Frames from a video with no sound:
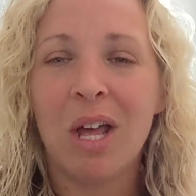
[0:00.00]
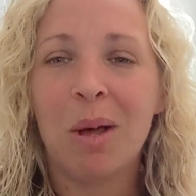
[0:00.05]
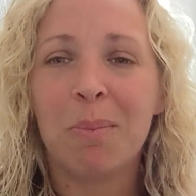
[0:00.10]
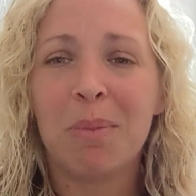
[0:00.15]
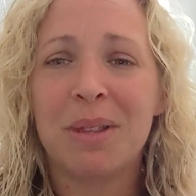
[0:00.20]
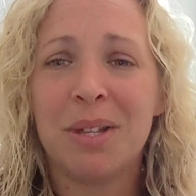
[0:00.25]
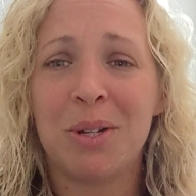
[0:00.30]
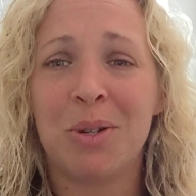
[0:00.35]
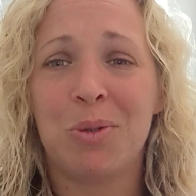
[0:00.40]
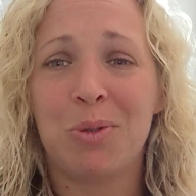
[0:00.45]

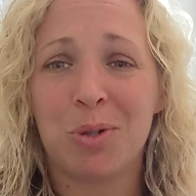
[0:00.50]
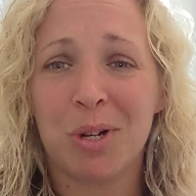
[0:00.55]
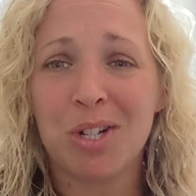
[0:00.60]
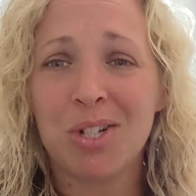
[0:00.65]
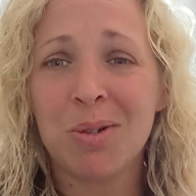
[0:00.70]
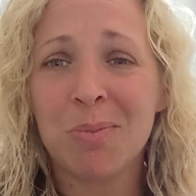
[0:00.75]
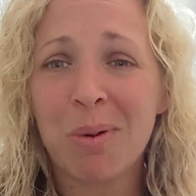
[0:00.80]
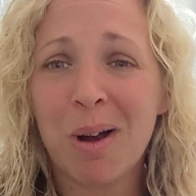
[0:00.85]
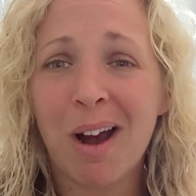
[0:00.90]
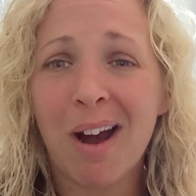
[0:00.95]
But the
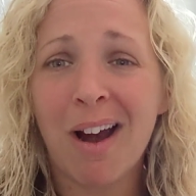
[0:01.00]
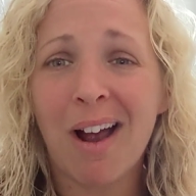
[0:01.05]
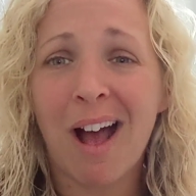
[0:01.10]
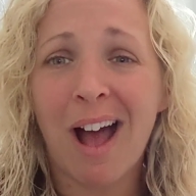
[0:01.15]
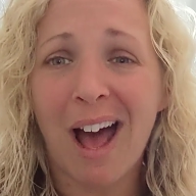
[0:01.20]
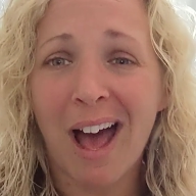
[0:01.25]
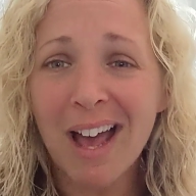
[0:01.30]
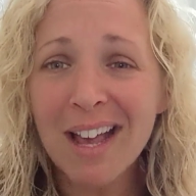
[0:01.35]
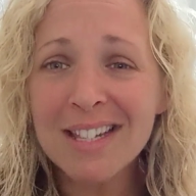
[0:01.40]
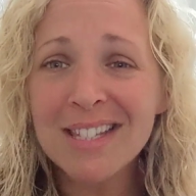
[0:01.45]
nutrition part,
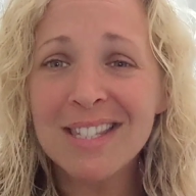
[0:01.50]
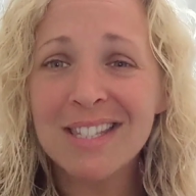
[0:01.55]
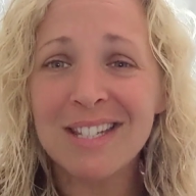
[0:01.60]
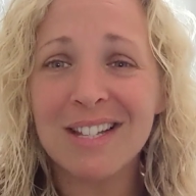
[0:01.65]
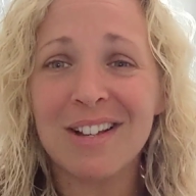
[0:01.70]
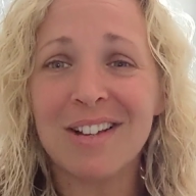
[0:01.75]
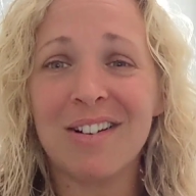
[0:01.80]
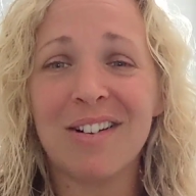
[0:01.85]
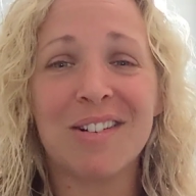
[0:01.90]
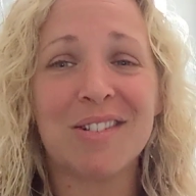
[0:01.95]
I
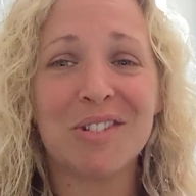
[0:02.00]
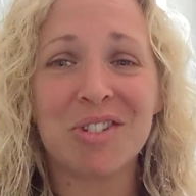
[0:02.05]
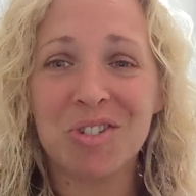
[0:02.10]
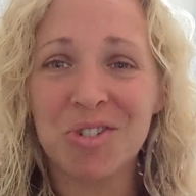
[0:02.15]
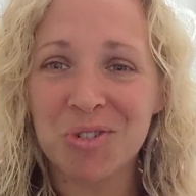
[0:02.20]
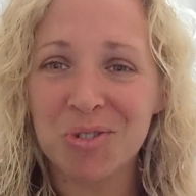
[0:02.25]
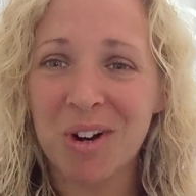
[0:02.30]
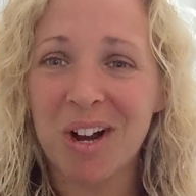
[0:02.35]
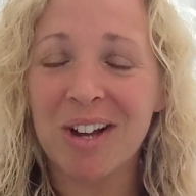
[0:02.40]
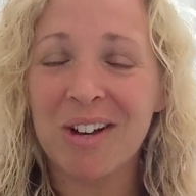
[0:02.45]
still
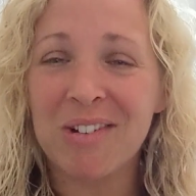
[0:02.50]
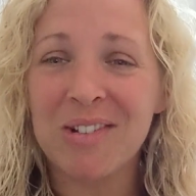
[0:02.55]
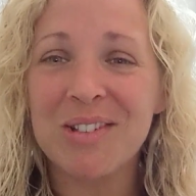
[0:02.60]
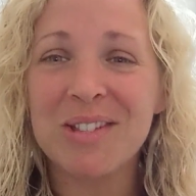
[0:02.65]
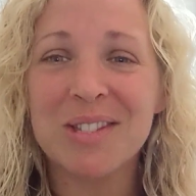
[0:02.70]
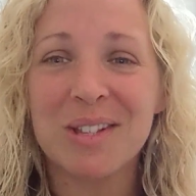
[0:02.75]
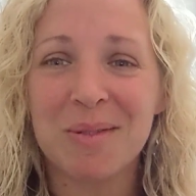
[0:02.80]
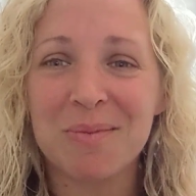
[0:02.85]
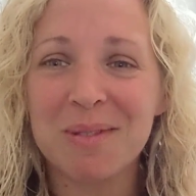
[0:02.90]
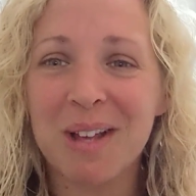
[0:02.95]
struggle
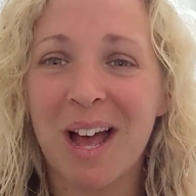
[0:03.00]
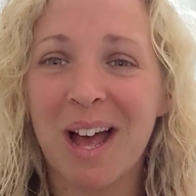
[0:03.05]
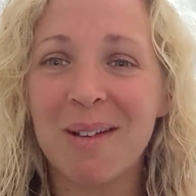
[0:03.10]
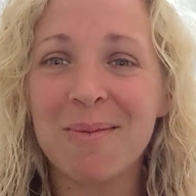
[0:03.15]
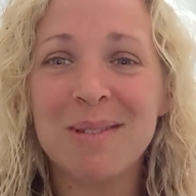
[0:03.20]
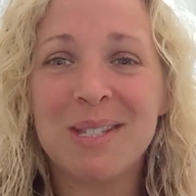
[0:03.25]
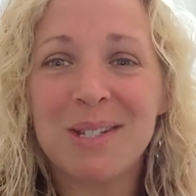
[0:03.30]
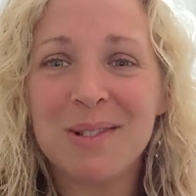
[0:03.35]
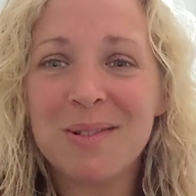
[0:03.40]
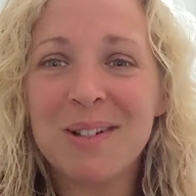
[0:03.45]

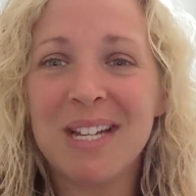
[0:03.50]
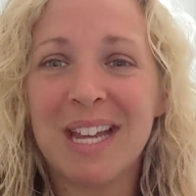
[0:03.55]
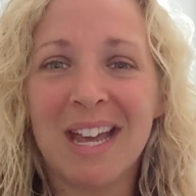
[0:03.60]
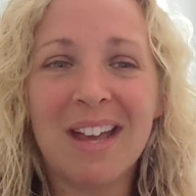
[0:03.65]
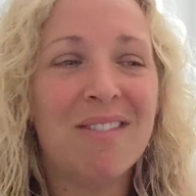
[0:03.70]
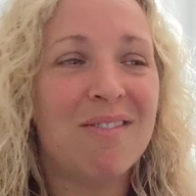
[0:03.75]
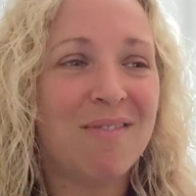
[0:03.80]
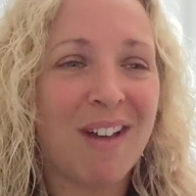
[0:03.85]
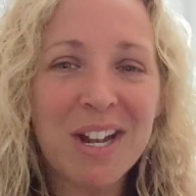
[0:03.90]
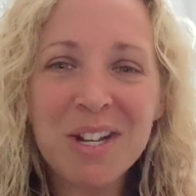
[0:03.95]
sometimes to
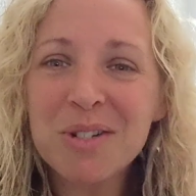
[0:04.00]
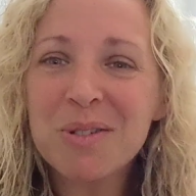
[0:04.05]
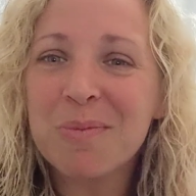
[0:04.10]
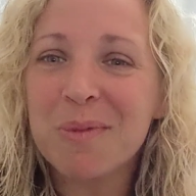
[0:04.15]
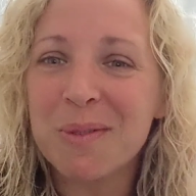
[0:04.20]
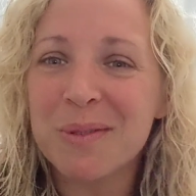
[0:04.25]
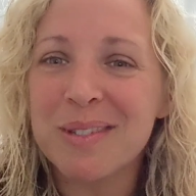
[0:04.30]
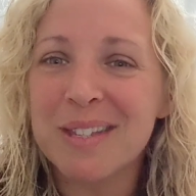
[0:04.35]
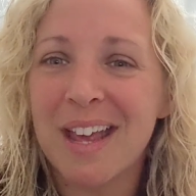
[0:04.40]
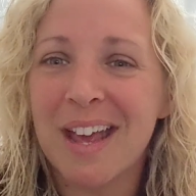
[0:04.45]
get
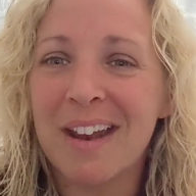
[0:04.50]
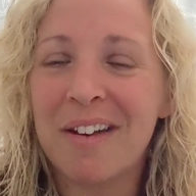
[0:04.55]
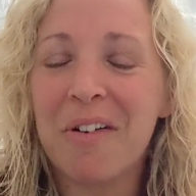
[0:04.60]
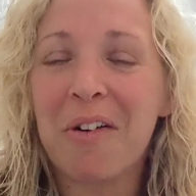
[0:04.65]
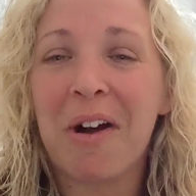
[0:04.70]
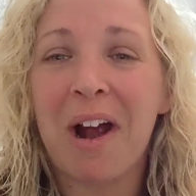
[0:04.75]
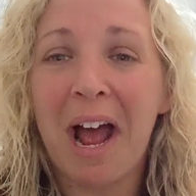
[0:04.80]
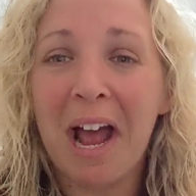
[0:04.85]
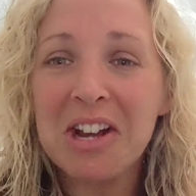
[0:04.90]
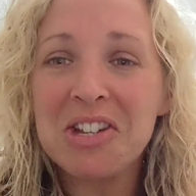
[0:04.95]
vegetables in,
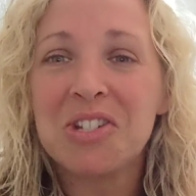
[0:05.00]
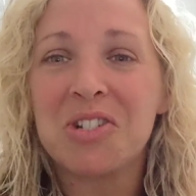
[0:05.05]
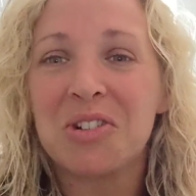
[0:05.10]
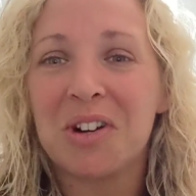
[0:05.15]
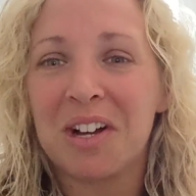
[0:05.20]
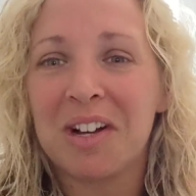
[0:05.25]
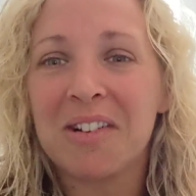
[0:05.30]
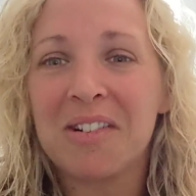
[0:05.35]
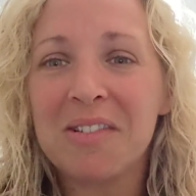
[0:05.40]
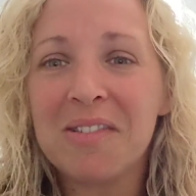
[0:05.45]
or I
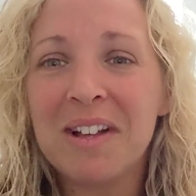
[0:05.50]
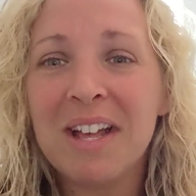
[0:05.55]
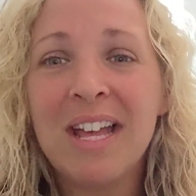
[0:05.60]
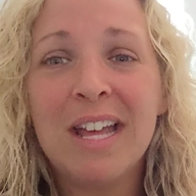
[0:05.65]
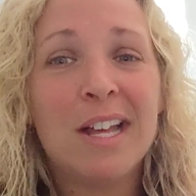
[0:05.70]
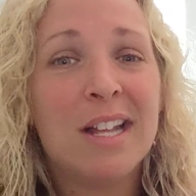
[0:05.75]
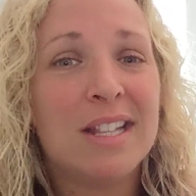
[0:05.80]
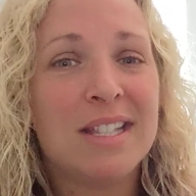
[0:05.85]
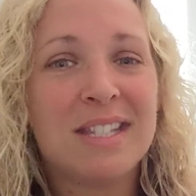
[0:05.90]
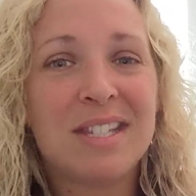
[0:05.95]
struggle
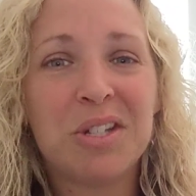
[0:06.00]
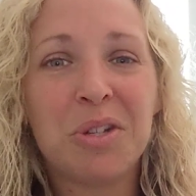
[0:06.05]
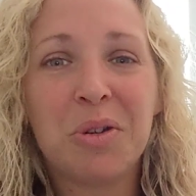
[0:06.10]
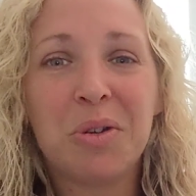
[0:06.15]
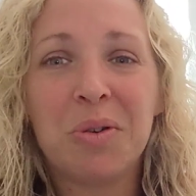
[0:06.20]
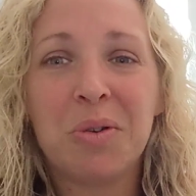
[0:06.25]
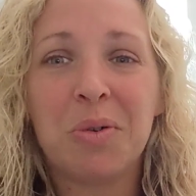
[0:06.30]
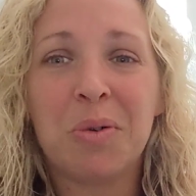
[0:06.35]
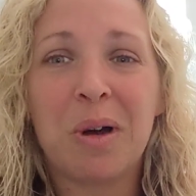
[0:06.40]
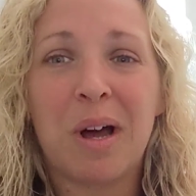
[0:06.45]

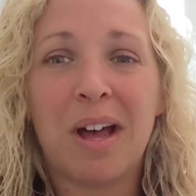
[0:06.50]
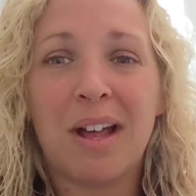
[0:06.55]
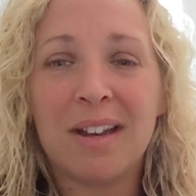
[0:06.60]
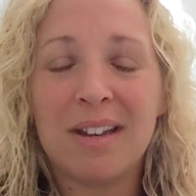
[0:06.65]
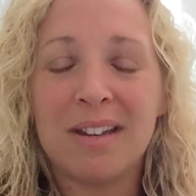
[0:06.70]
to